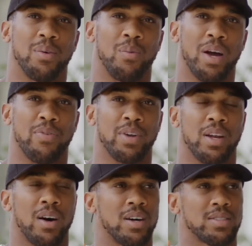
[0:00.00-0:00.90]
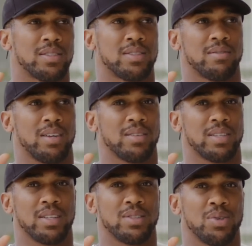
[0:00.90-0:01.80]
where for the last, I'll
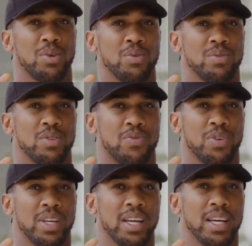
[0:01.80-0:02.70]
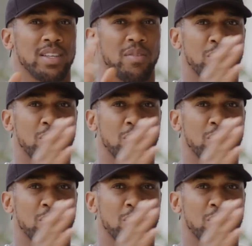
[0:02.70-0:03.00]
say two to three years, I've